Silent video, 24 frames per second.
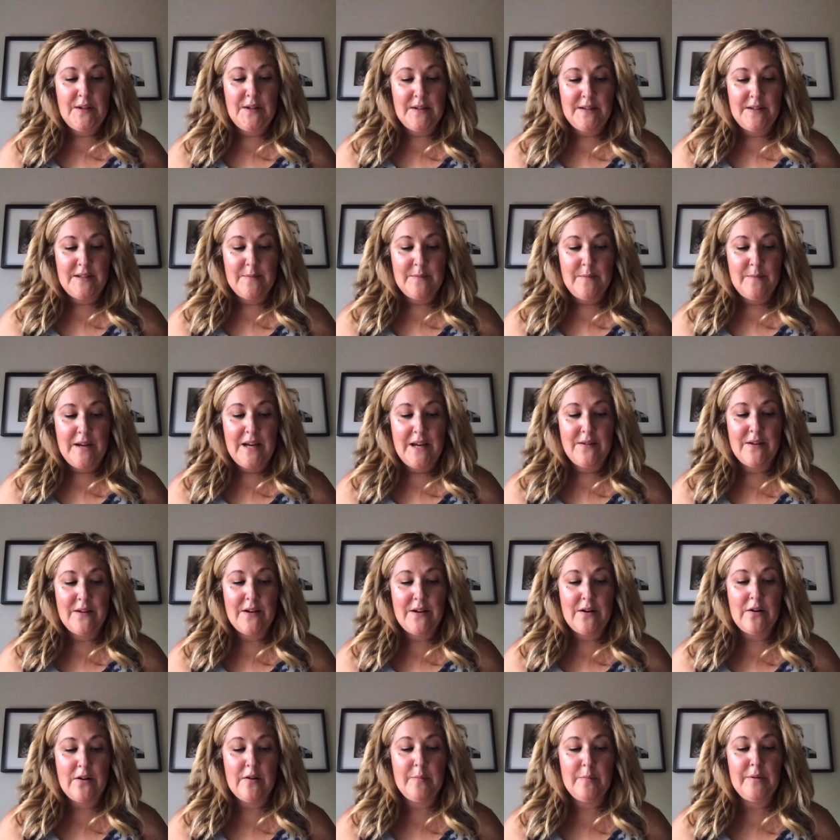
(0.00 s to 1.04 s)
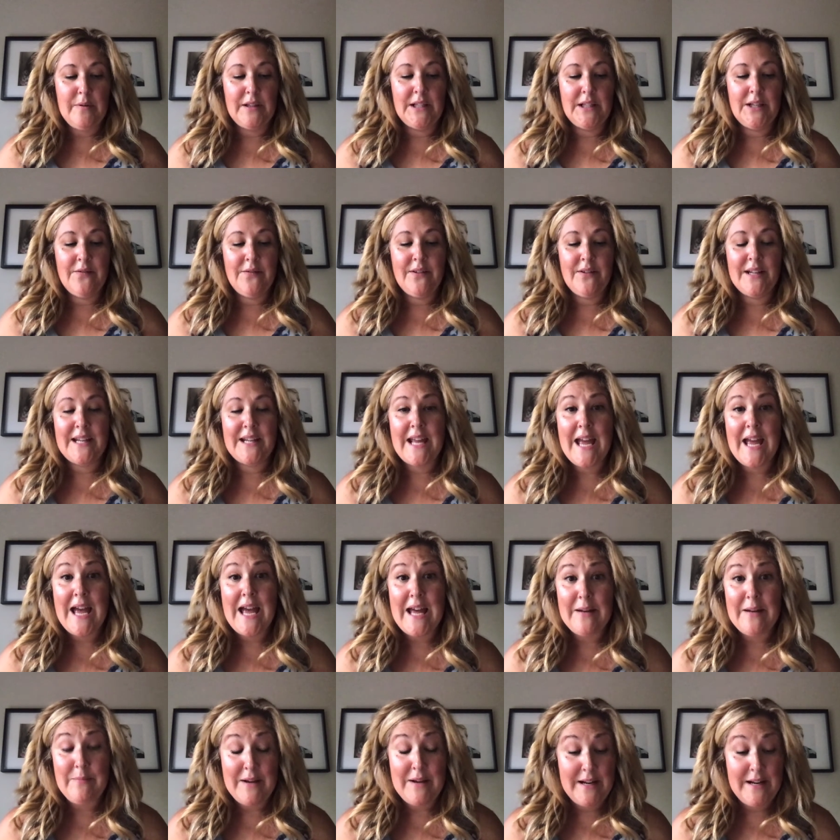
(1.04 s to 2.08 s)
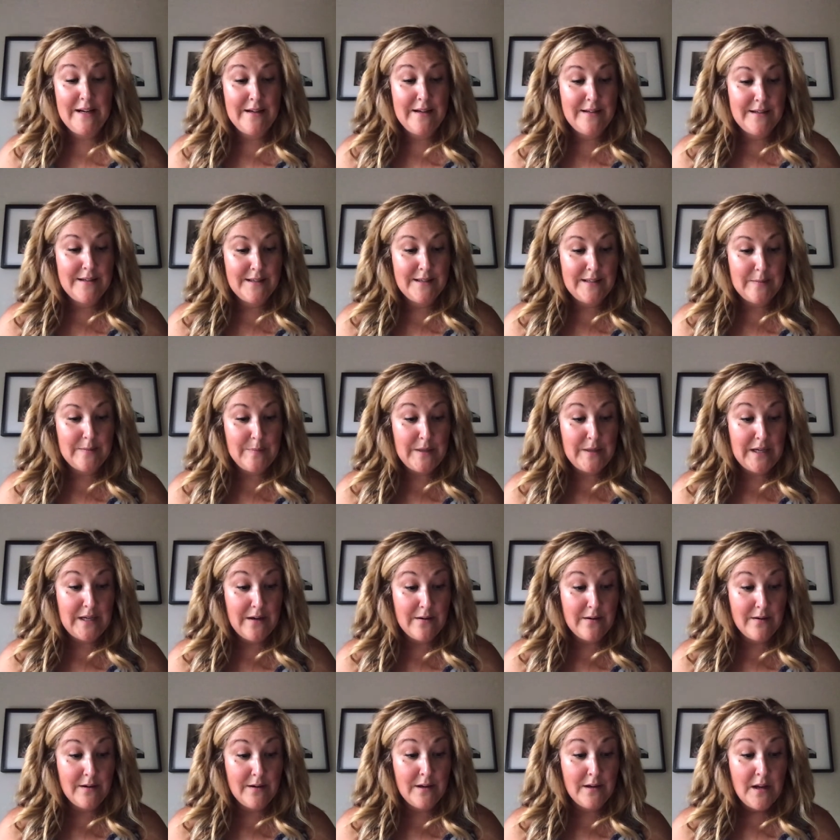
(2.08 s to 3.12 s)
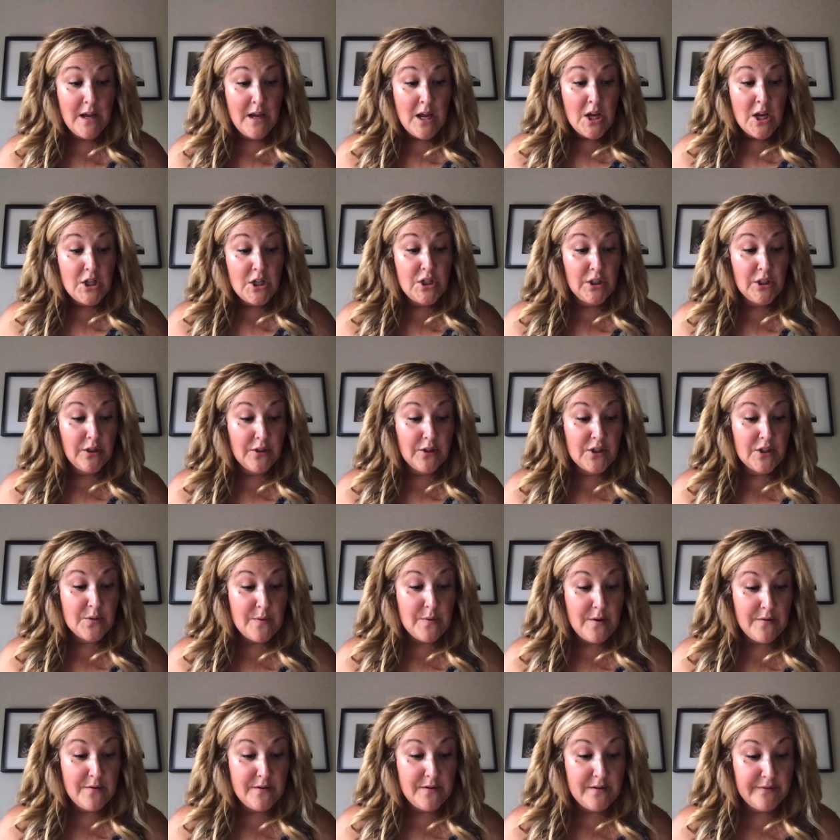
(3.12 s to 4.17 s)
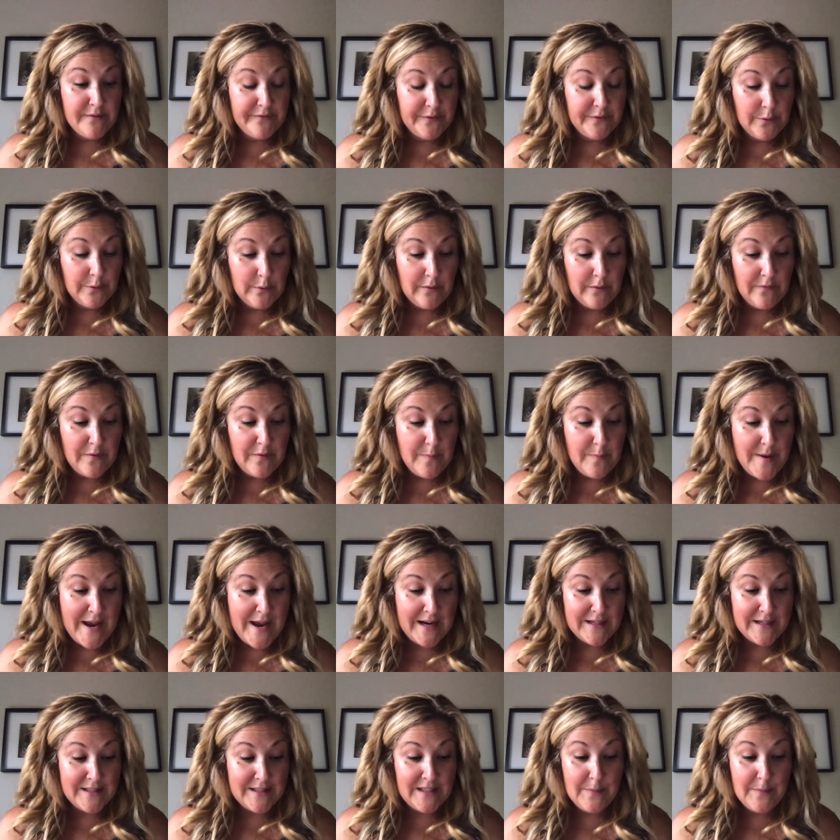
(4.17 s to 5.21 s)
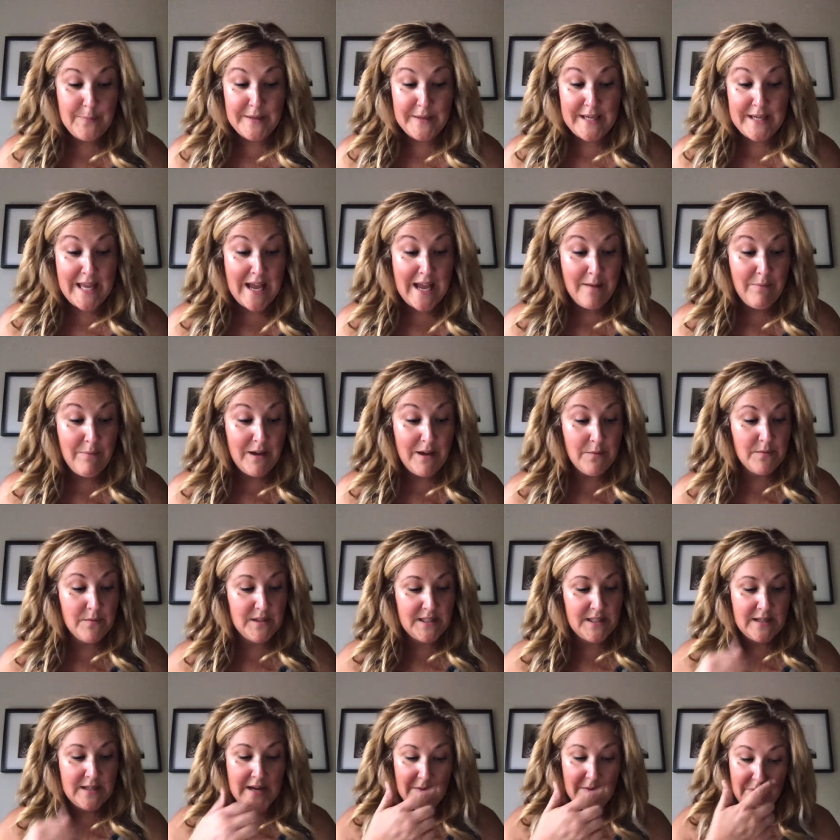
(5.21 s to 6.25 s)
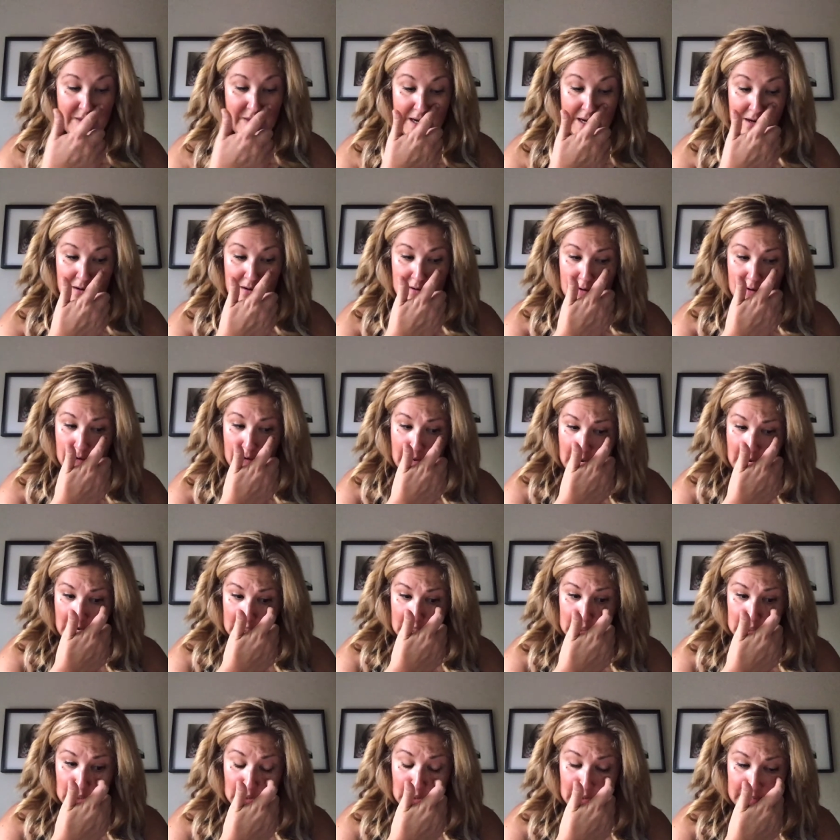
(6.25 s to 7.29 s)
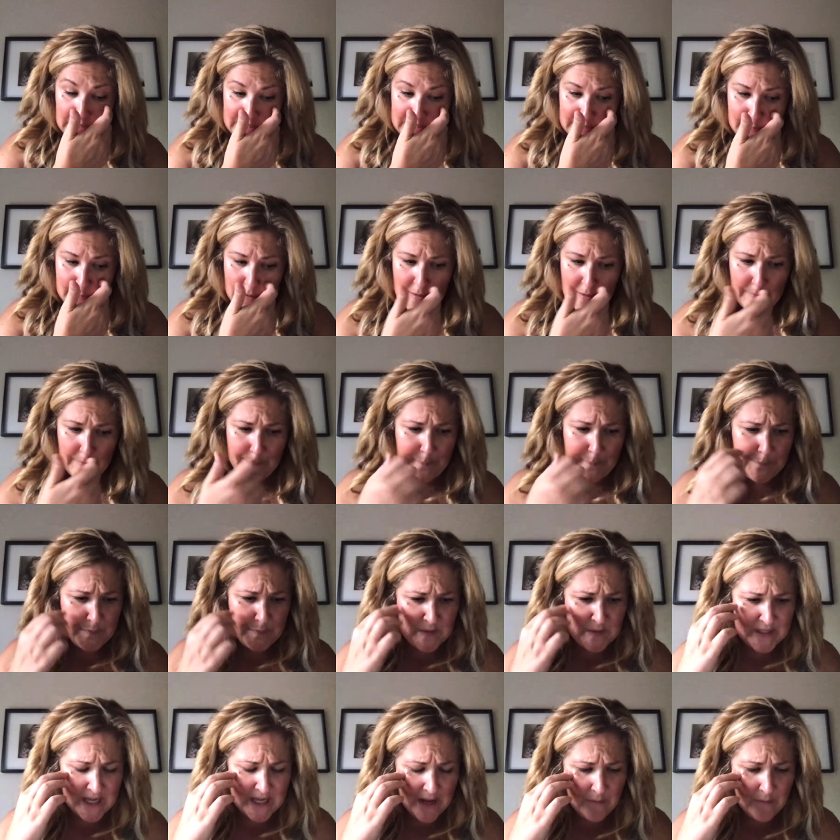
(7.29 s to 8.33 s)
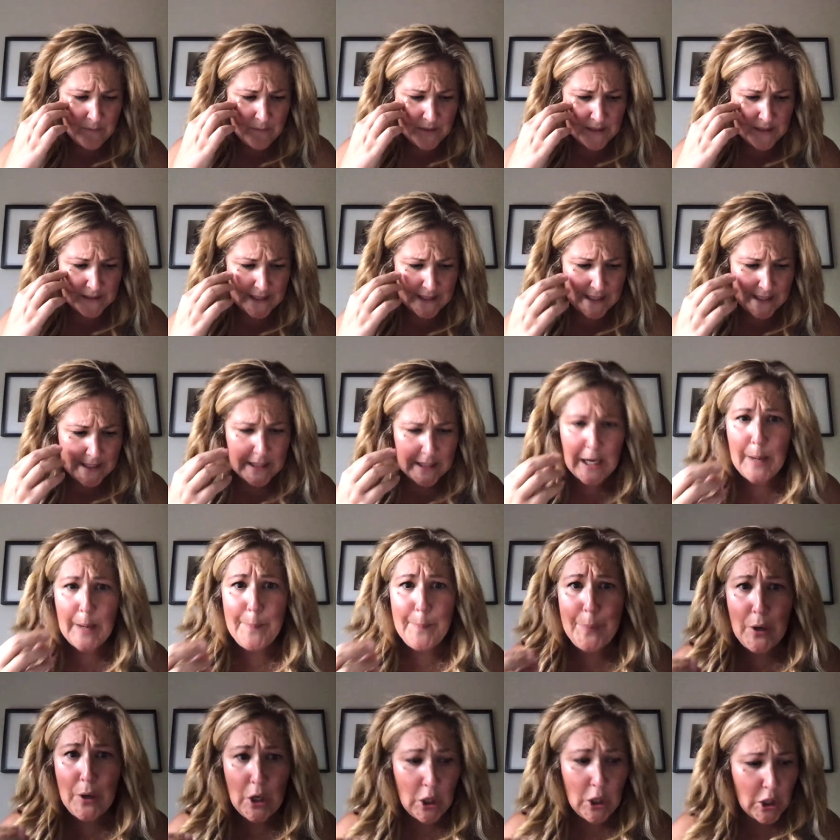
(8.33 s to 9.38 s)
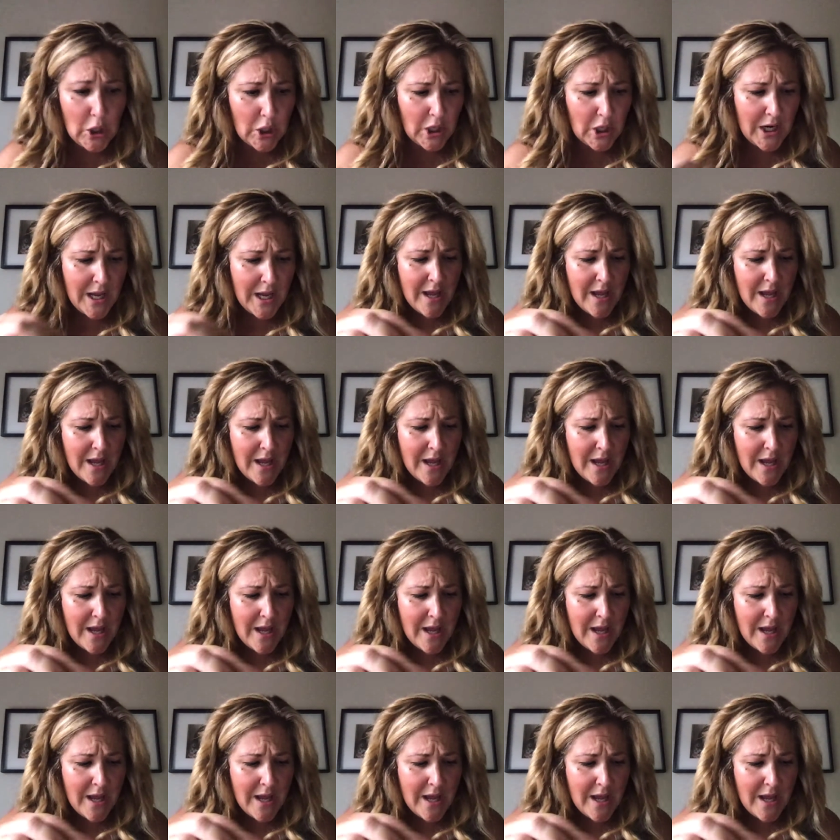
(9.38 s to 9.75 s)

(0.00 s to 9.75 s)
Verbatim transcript: dismay that her beloved Catman had disappeared. She looked around to the floor of the back seat, but Catman was not there. She heard a small sound like a purr